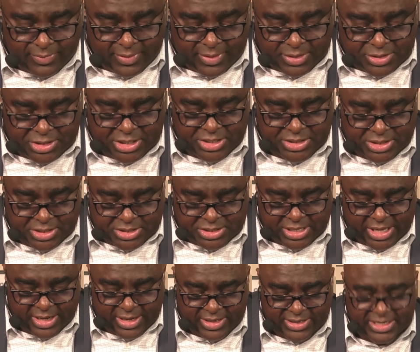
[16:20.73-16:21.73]
Jesus
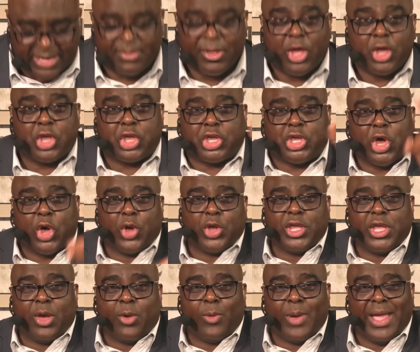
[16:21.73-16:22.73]
said unto him, go
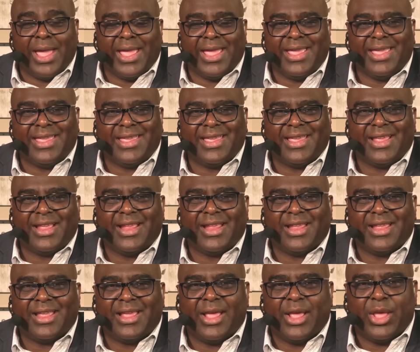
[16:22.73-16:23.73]
your way.
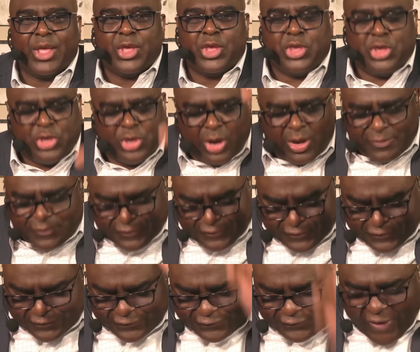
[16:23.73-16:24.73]
Your
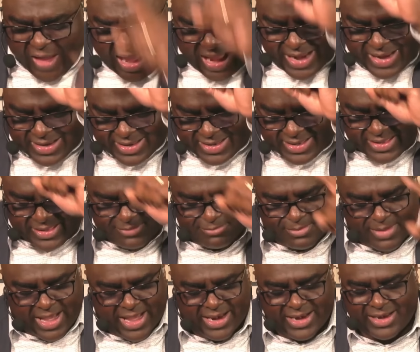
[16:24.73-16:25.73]
faith,
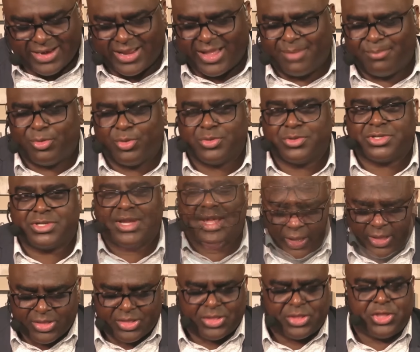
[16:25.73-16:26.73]

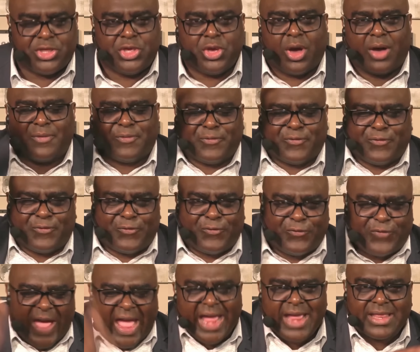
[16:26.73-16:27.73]
mandabosha, your
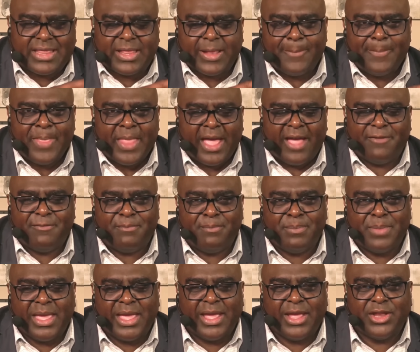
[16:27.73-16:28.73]
faith have
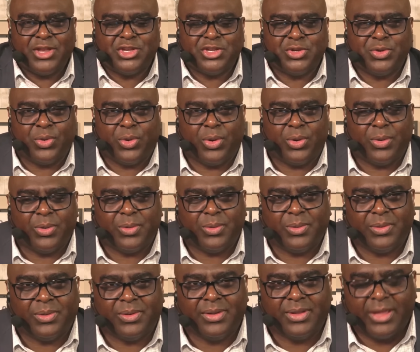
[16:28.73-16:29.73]
made you
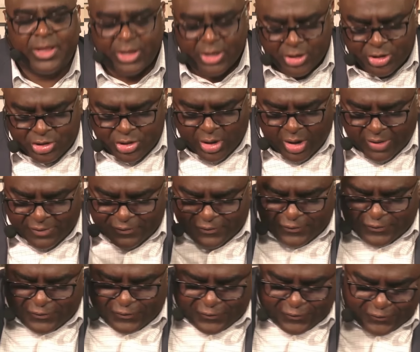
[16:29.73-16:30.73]
whole. Your
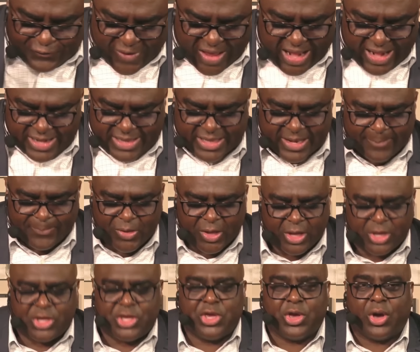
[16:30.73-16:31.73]
faith,
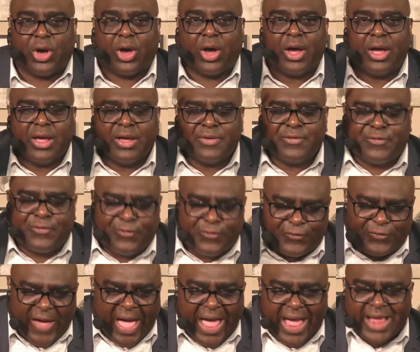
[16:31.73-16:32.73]
your
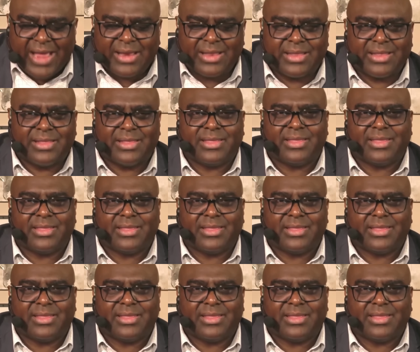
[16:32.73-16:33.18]
faith.